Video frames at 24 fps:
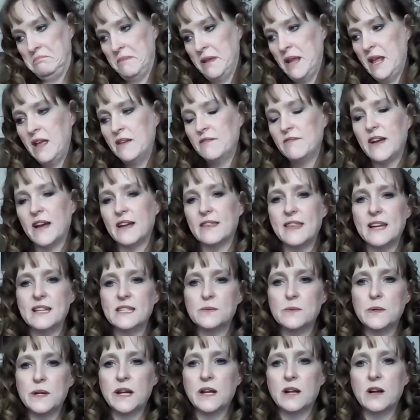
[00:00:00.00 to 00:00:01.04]
In fact, that's
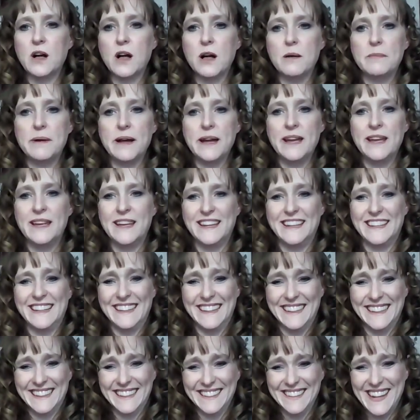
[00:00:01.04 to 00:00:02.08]
what I call my,
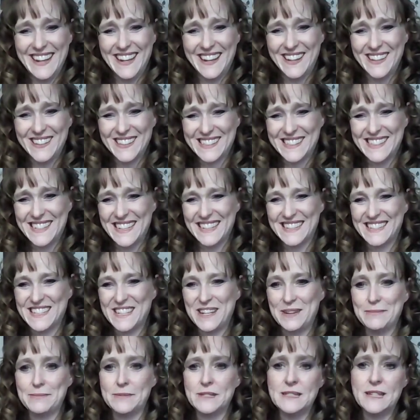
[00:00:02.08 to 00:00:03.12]
my wholesale
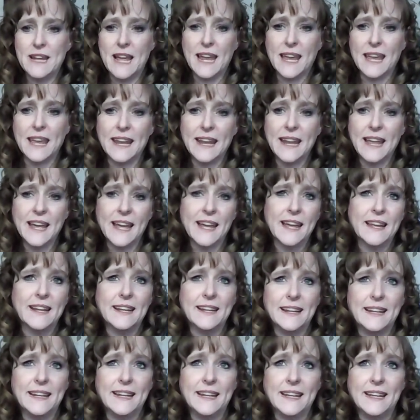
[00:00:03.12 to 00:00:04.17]
soap: naked
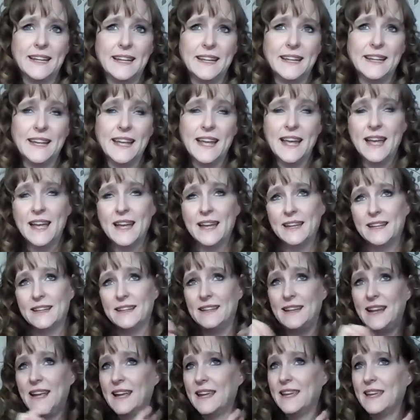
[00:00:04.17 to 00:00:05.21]
honey,
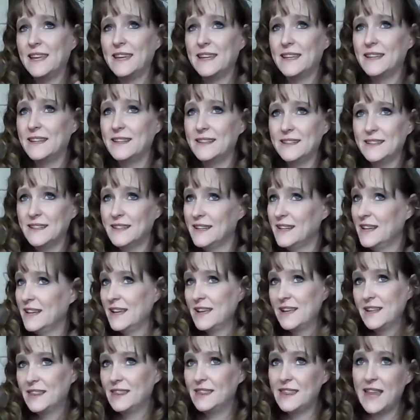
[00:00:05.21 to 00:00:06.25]
naked
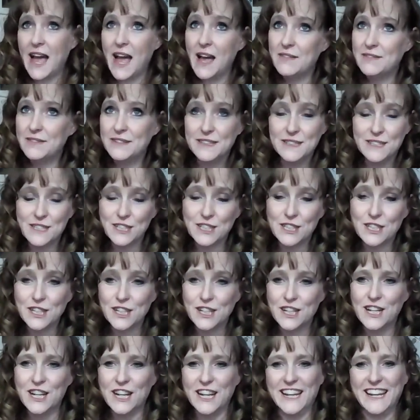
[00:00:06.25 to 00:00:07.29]

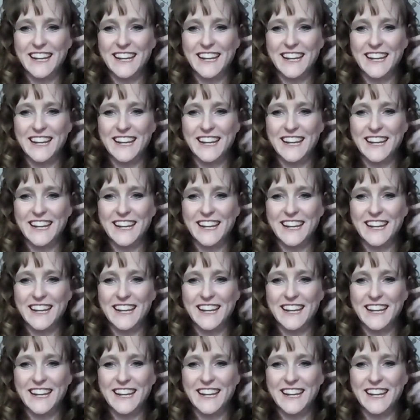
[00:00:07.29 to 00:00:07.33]
lavender.